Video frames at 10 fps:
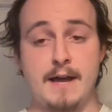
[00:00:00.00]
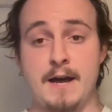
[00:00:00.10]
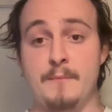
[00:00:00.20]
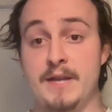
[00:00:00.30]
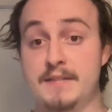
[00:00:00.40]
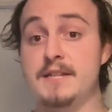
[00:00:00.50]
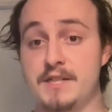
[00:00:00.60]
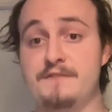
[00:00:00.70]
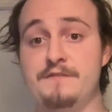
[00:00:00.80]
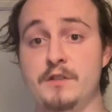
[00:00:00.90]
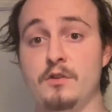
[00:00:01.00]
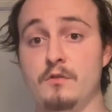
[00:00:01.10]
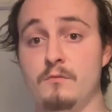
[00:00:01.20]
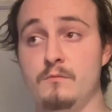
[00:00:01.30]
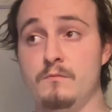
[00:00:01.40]
um, it does
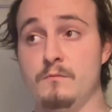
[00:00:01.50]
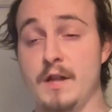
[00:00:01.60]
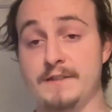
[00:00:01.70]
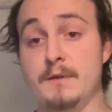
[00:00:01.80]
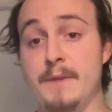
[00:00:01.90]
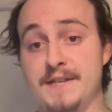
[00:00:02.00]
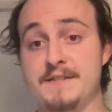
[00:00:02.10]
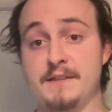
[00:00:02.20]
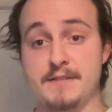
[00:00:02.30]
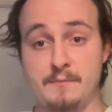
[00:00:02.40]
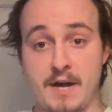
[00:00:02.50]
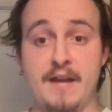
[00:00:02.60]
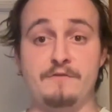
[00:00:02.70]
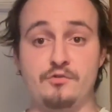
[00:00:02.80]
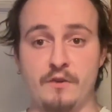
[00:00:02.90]
feel like the best system
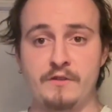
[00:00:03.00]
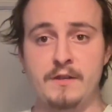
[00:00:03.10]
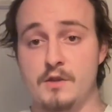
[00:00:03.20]
I have driven.